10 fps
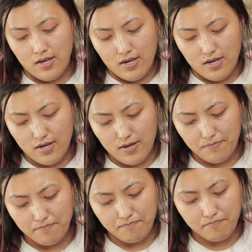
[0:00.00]

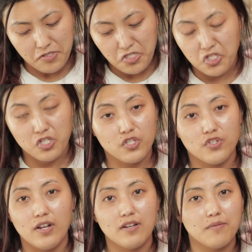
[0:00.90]
it is just
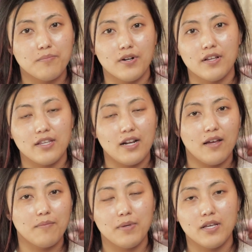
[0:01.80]
a random product that
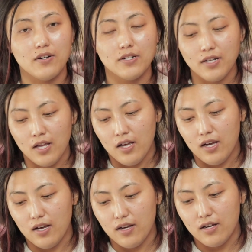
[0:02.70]
I pick on.
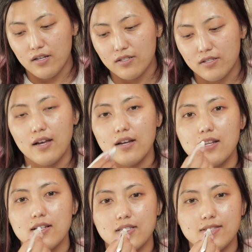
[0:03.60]
I
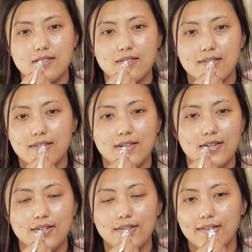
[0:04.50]
like to just go in
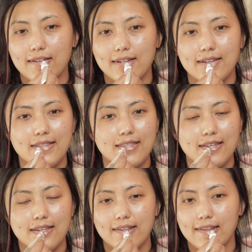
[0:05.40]
and then just apply
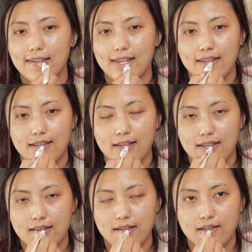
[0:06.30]
it all over my
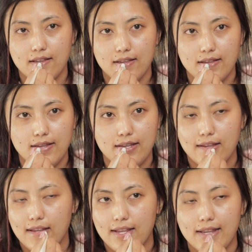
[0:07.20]
lips.
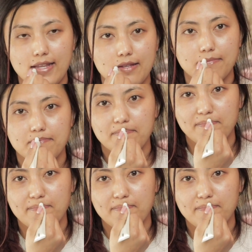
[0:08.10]
Nobody wants chapped lip.